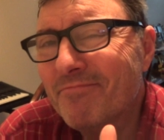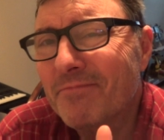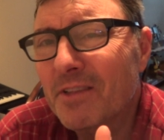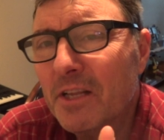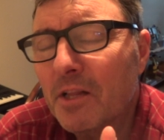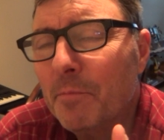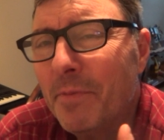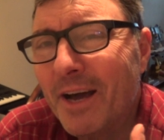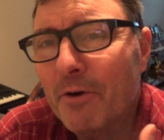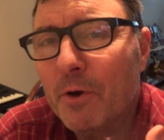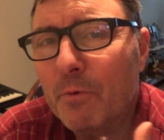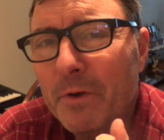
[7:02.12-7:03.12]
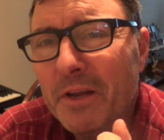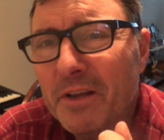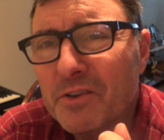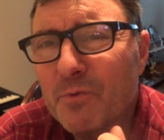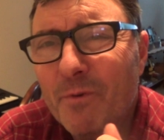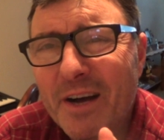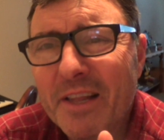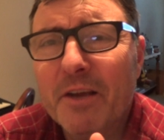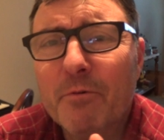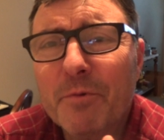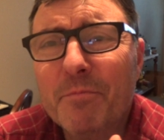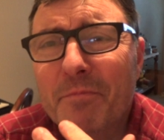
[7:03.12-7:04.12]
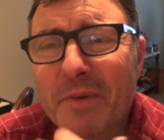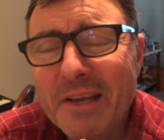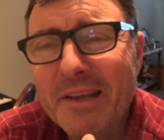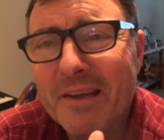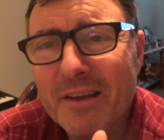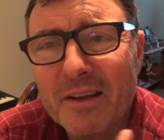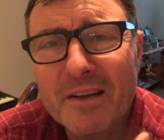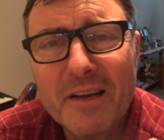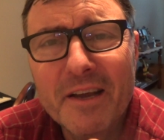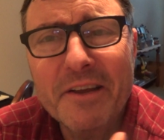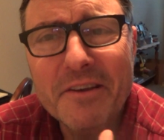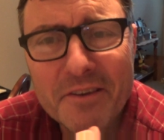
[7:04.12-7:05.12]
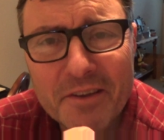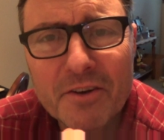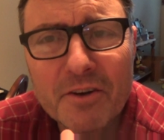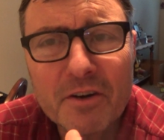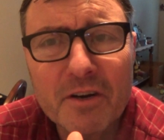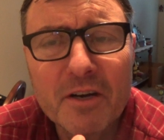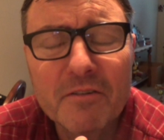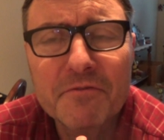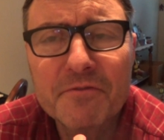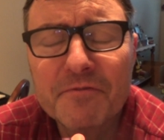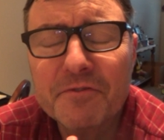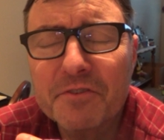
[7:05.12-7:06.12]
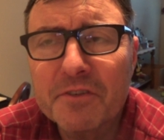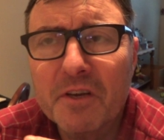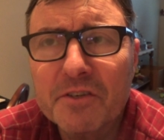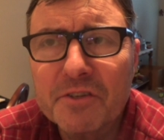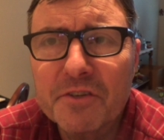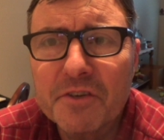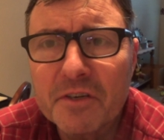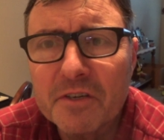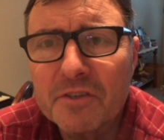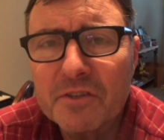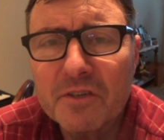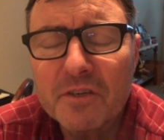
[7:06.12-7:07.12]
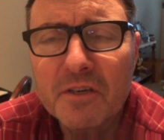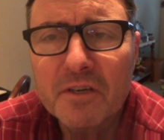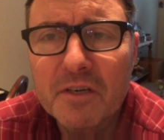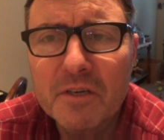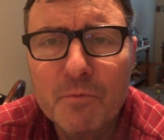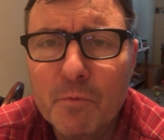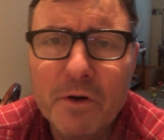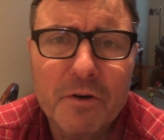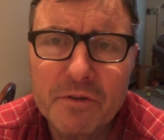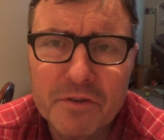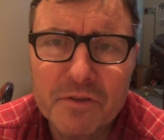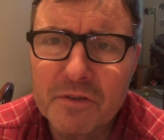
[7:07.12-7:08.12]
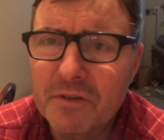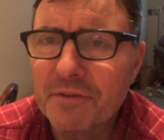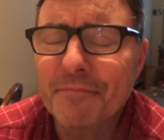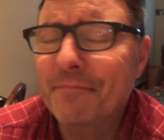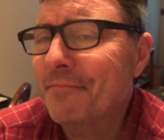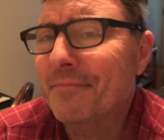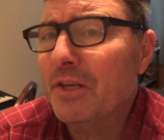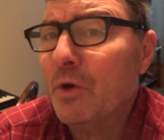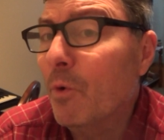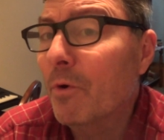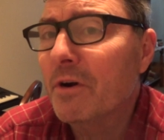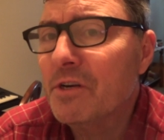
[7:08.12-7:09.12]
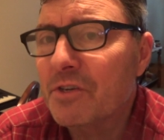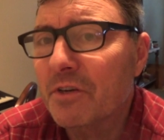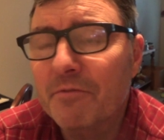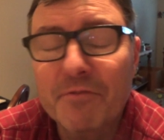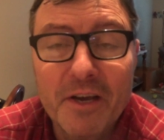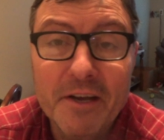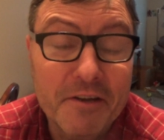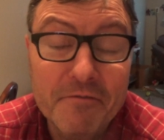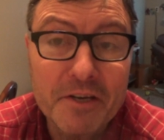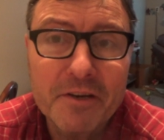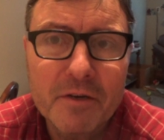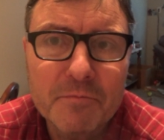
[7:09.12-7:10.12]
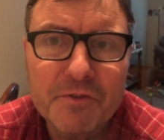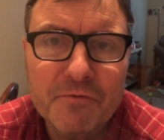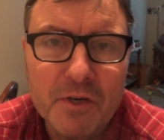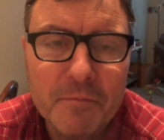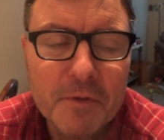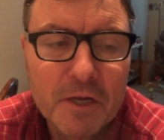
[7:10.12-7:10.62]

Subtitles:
little pirate weenies, why they would make a dinner of such things, where the origin of that even comes from.